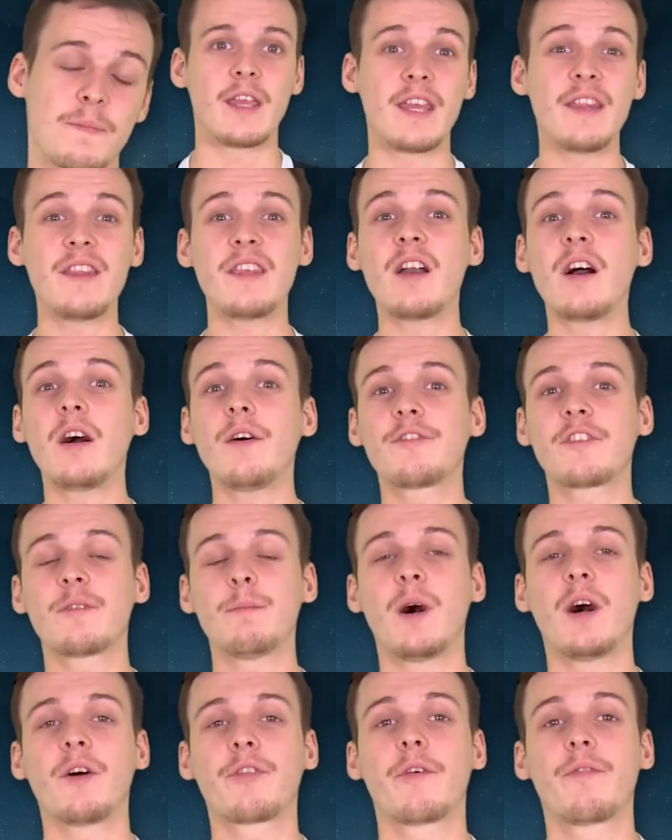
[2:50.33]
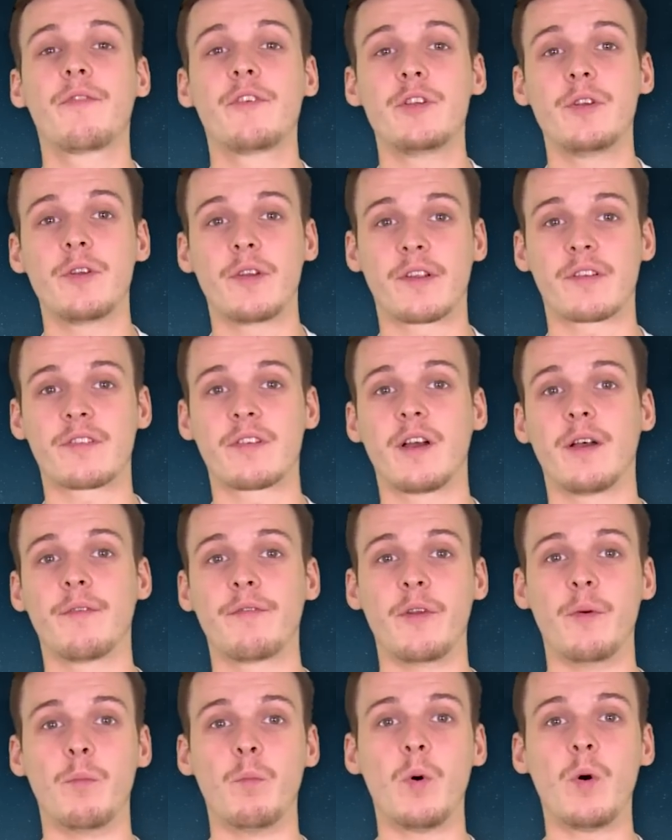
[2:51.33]
In the aftermath of the
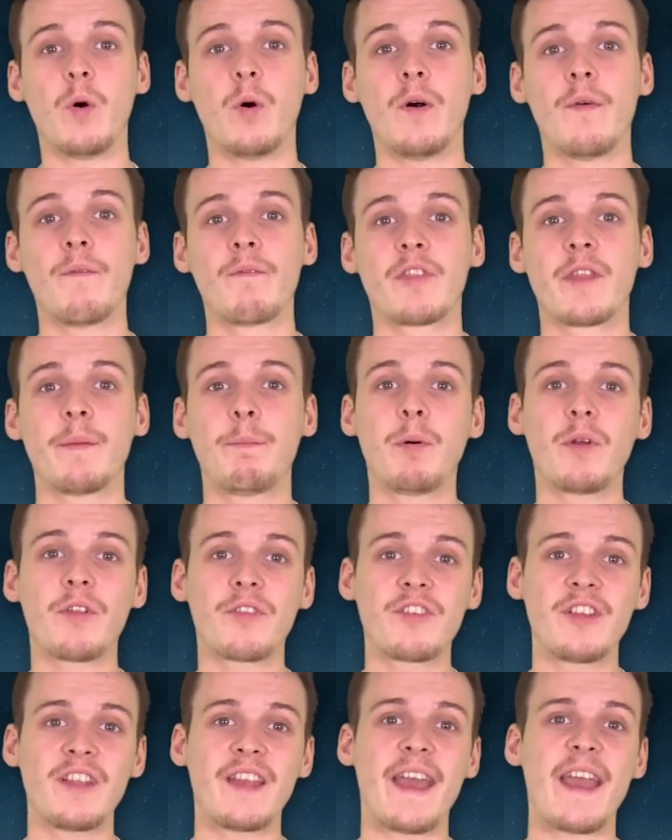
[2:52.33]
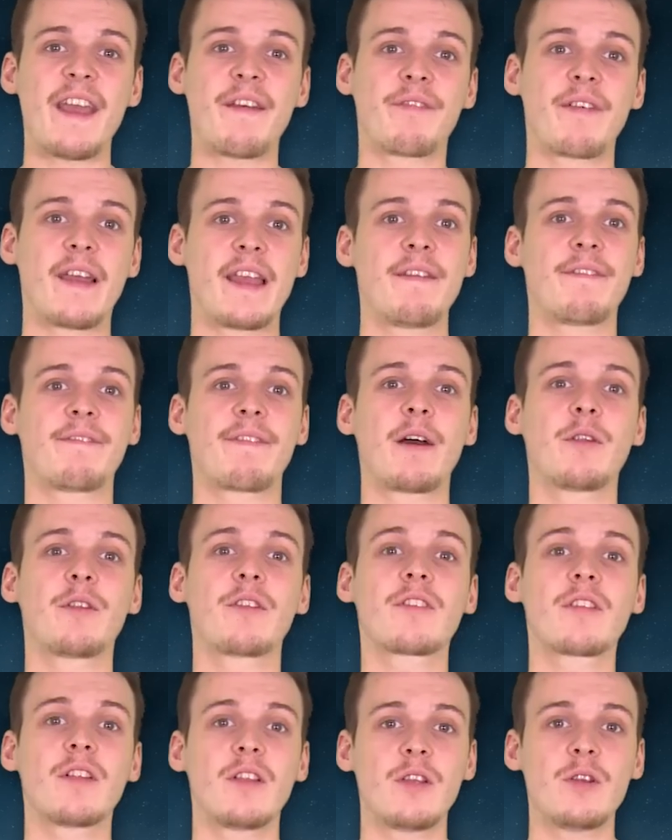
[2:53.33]
Yugoslavian war, the Bosnian FA found a
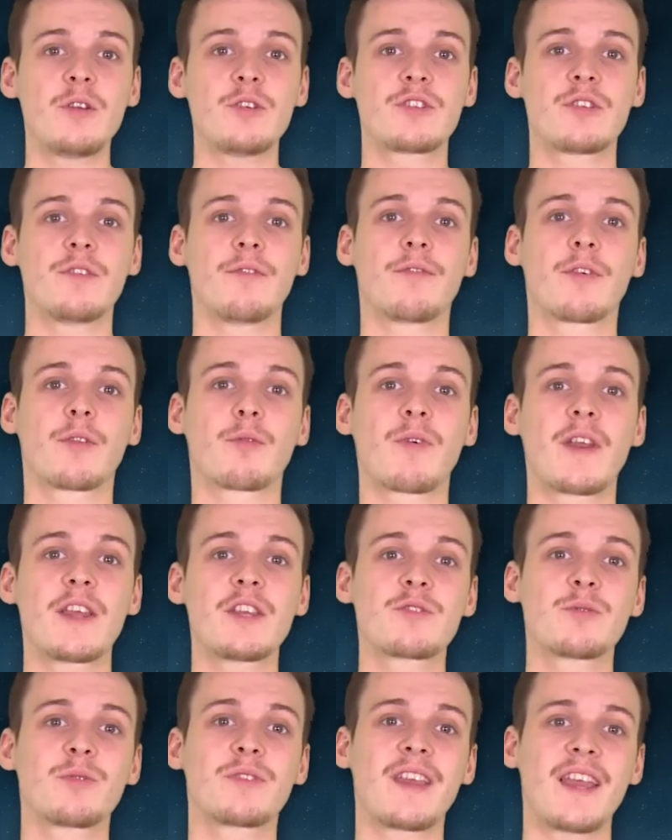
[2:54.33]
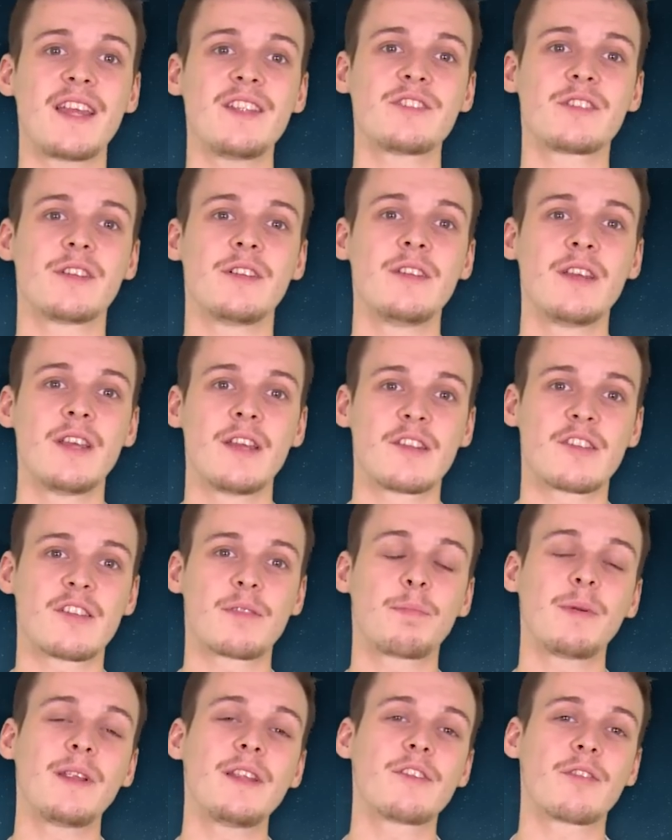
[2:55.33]
solution for the racial tension
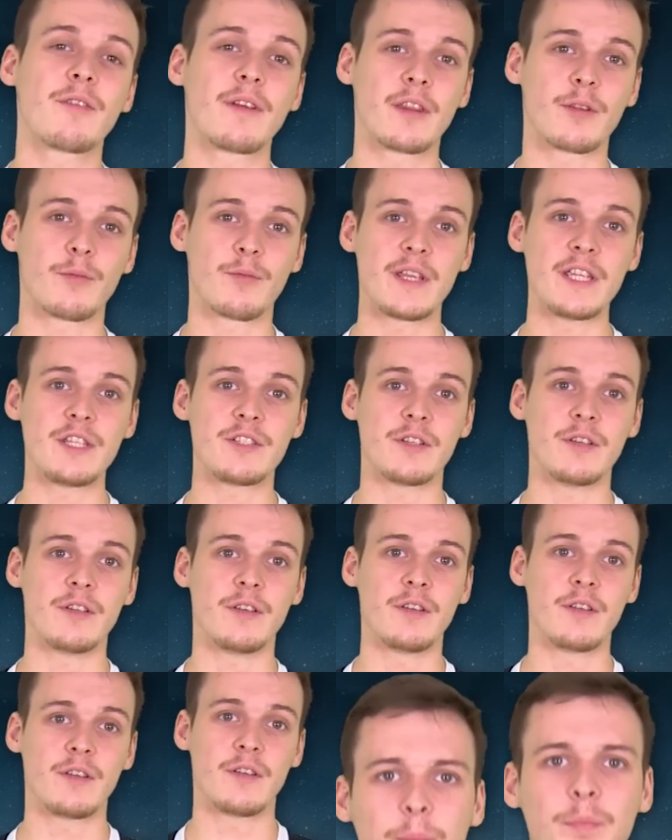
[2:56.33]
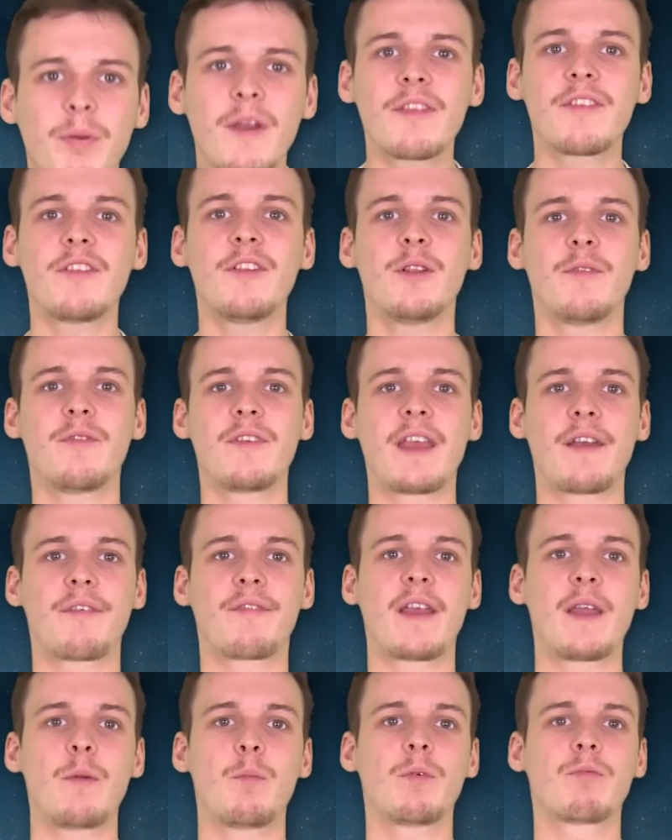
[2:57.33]
splintering the region. The president of the
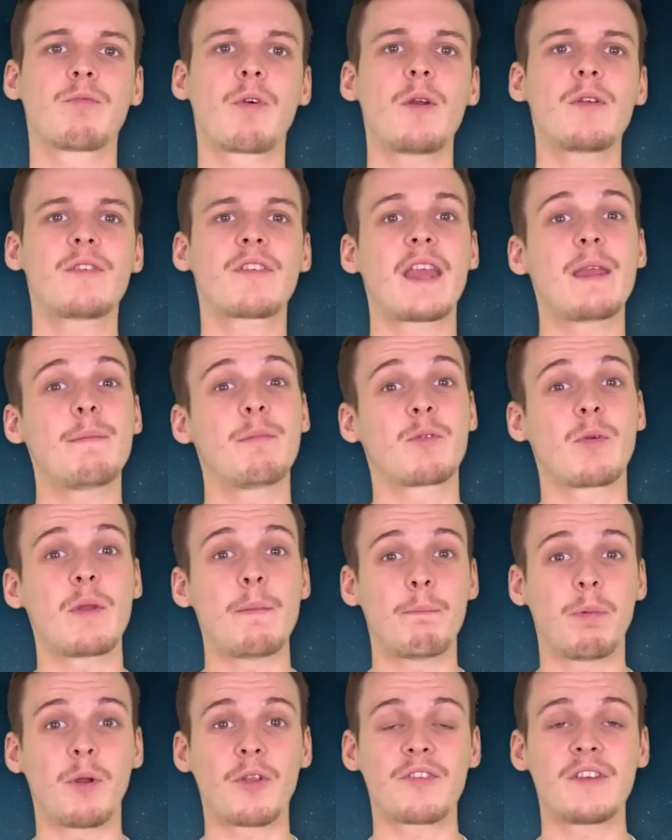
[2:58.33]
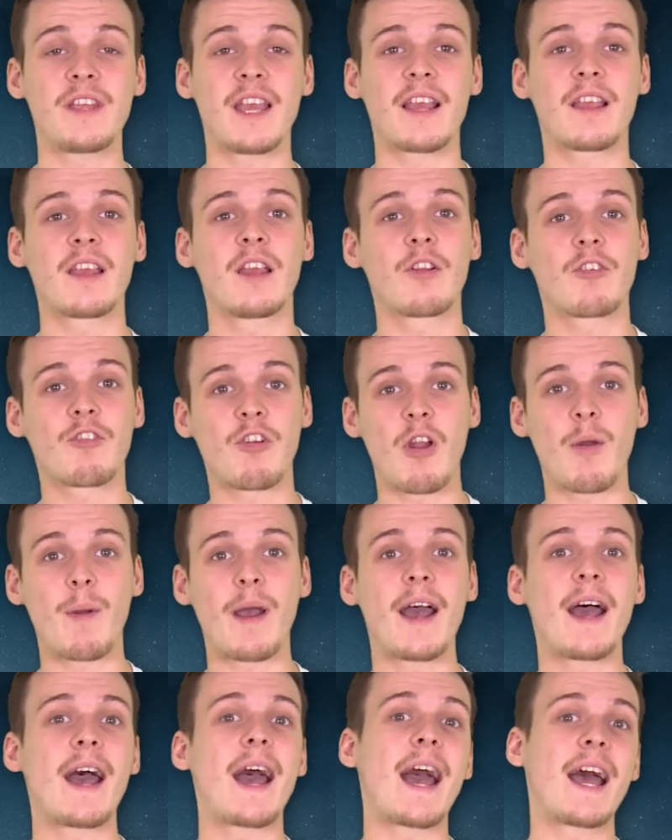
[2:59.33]
FA would rotate between Bosniak,
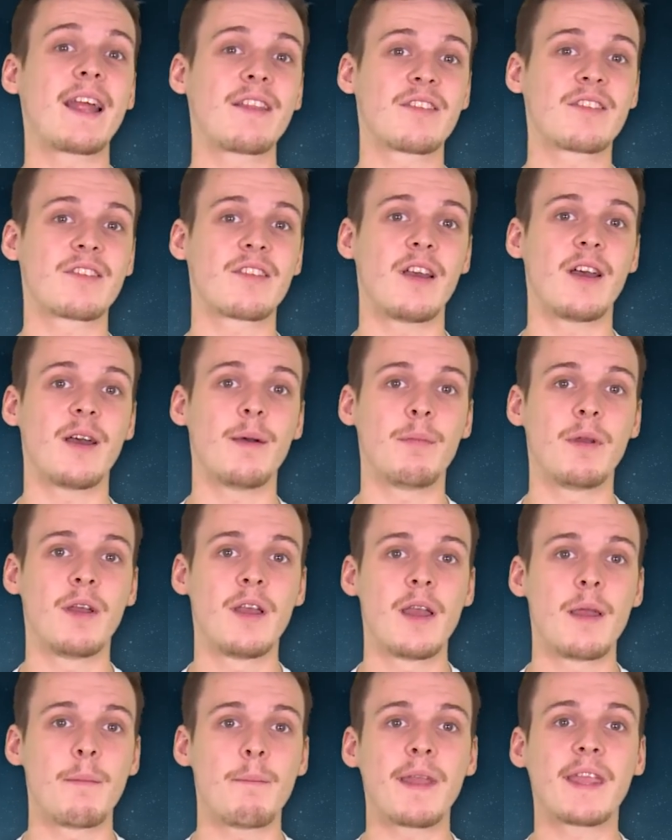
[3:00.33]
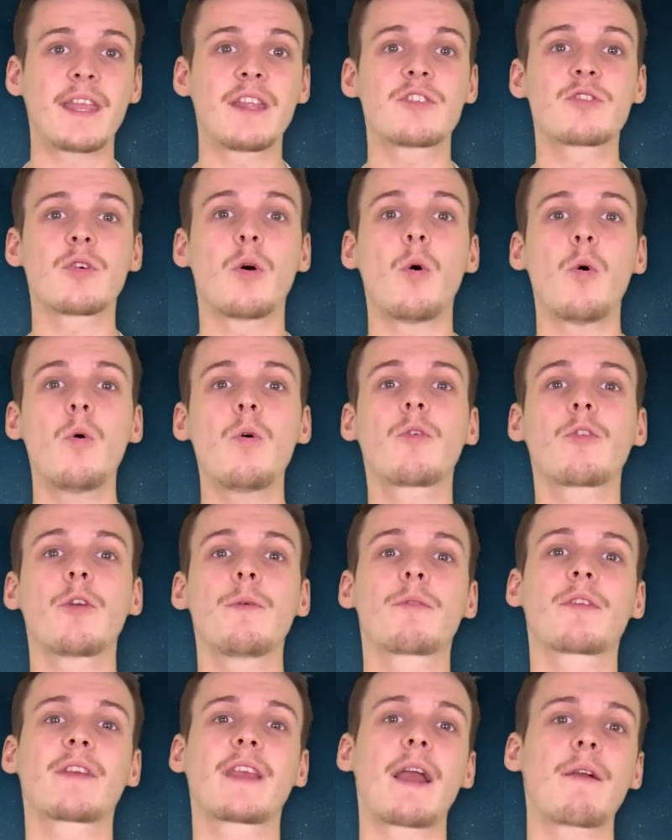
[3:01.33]
Croat and Serb, making sure all
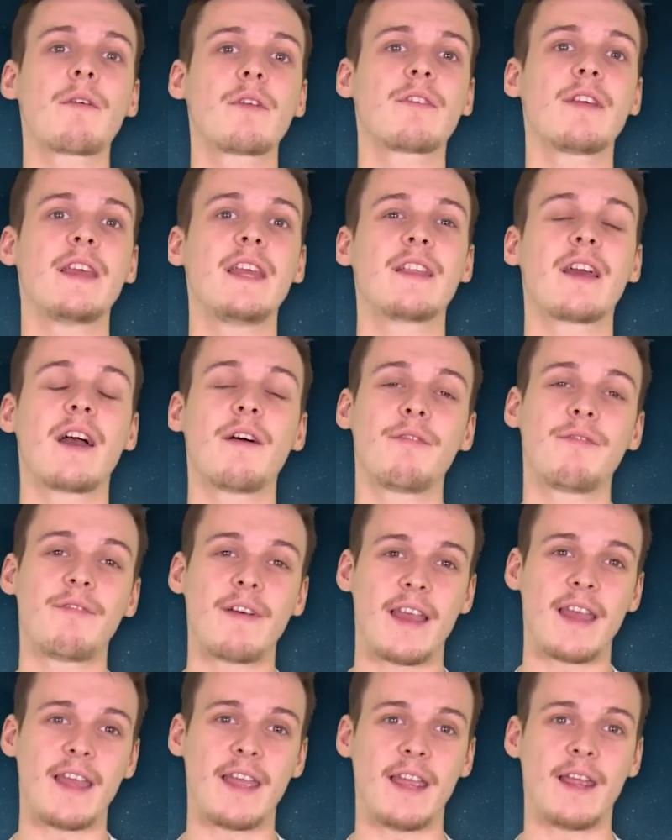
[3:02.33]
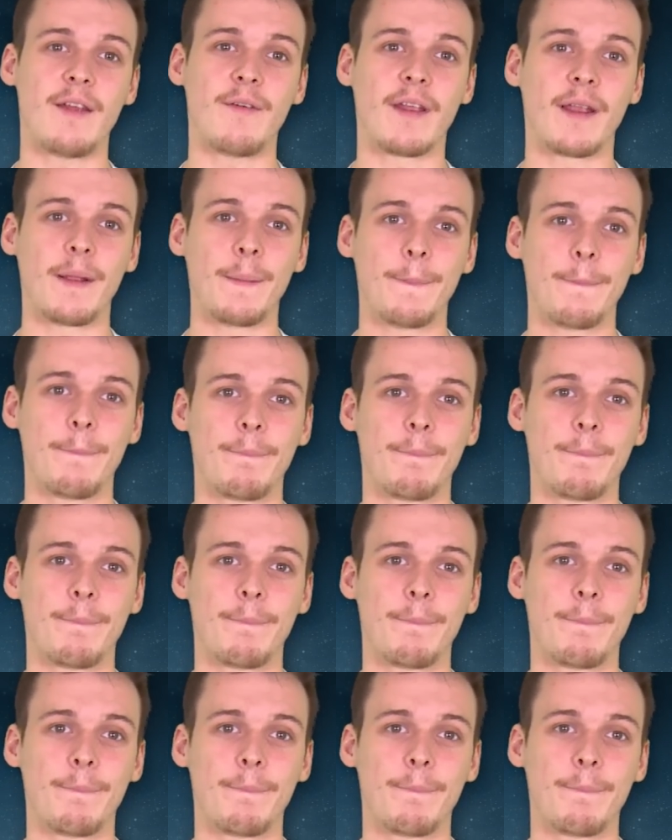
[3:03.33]
groups guaranteed a fair hearing.